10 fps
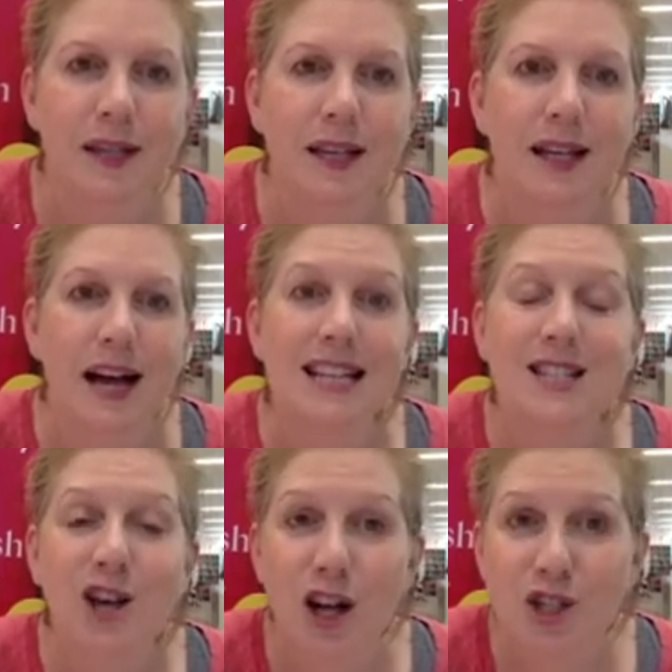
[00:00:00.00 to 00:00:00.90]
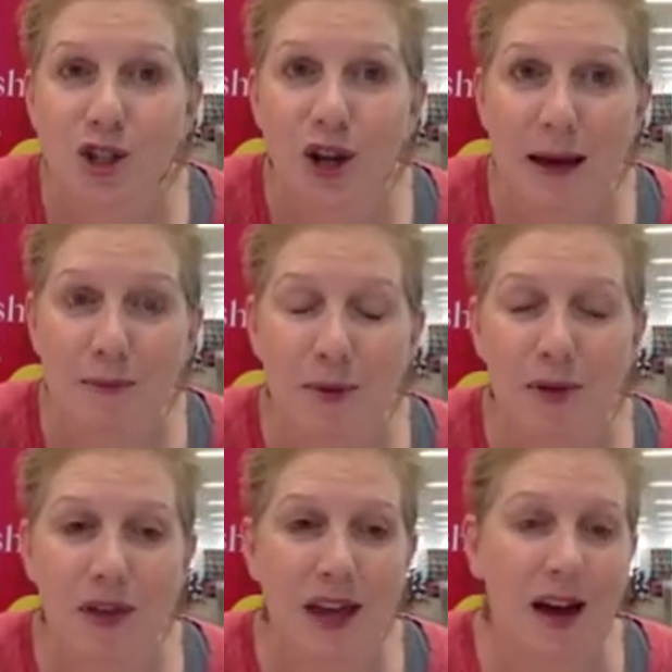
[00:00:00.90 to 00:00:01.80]
I touched on
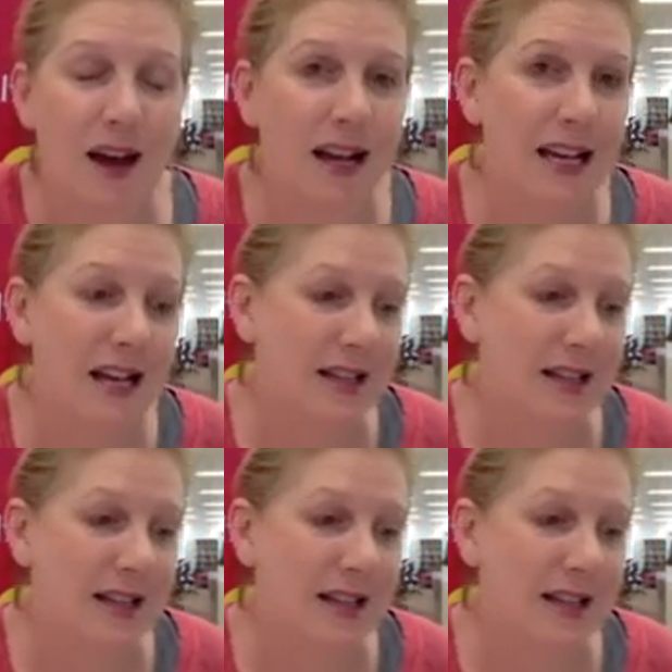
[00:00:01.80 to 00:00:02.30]
empathy earlier.